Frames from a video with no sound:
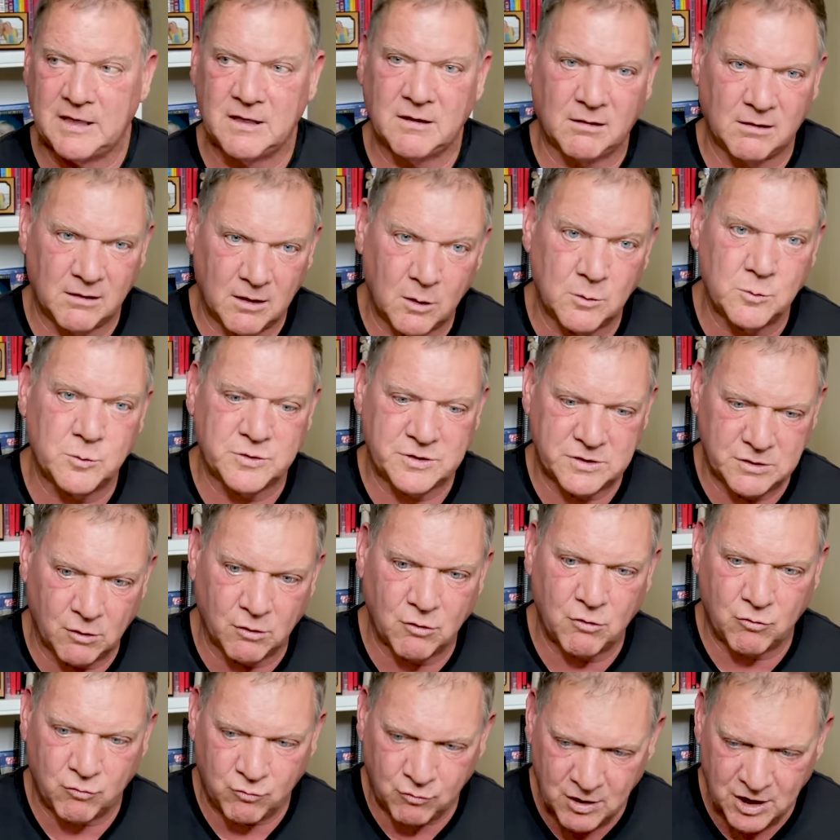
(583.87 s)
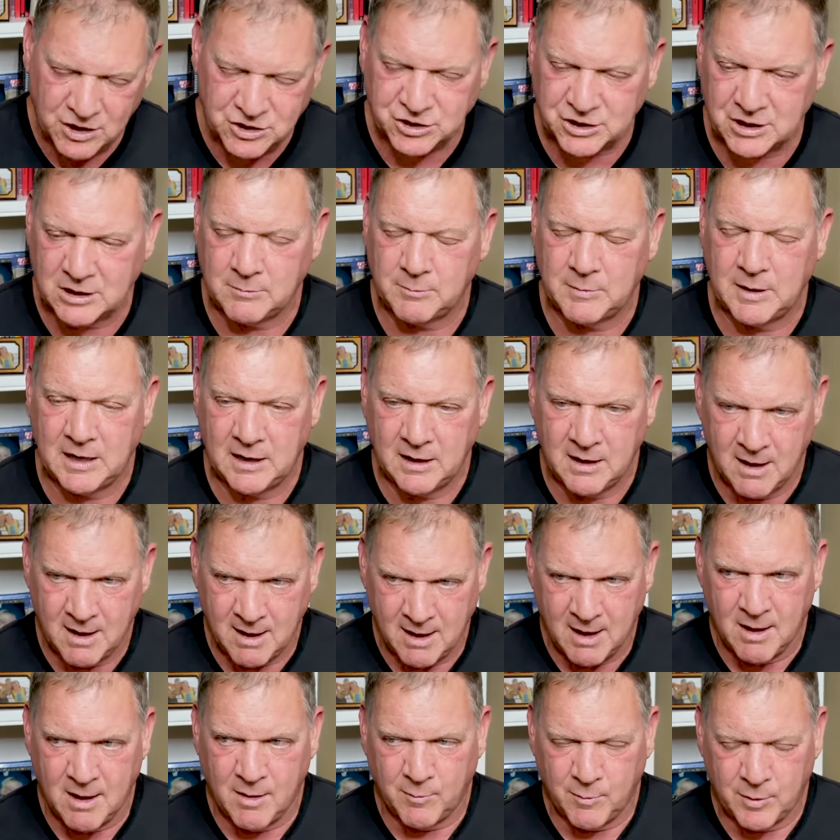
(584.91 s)
The load was still crushing me,
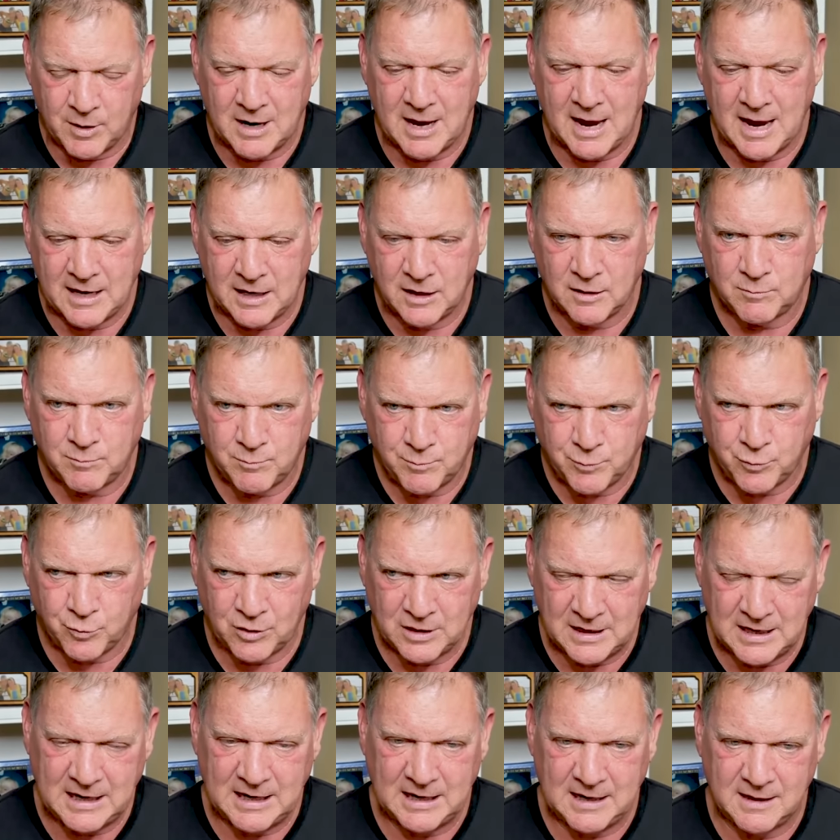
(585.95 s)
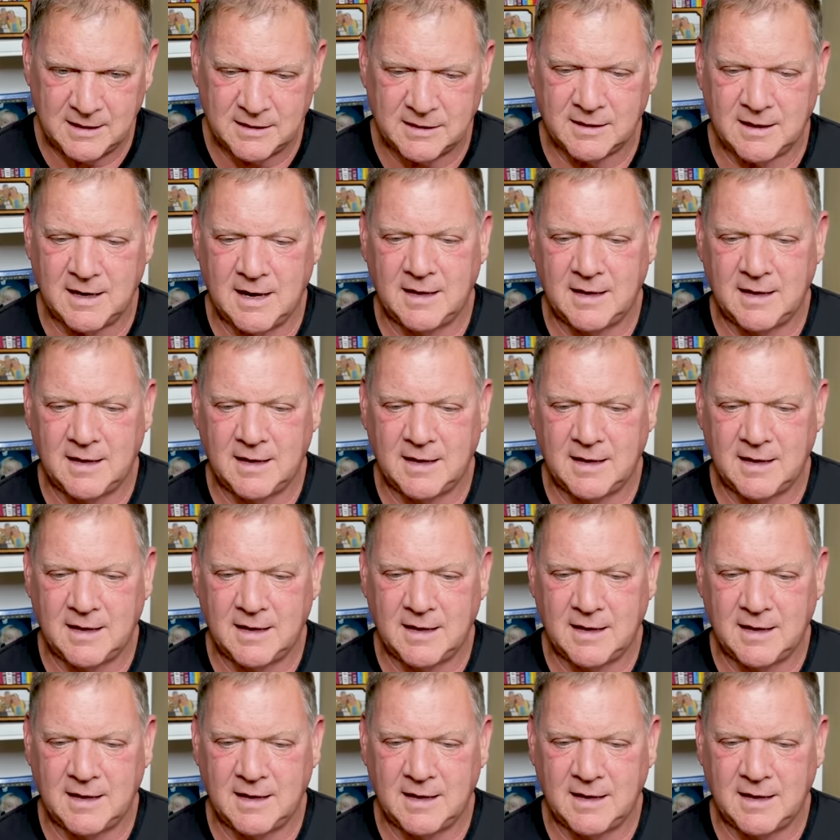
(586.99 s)
but I could breathe.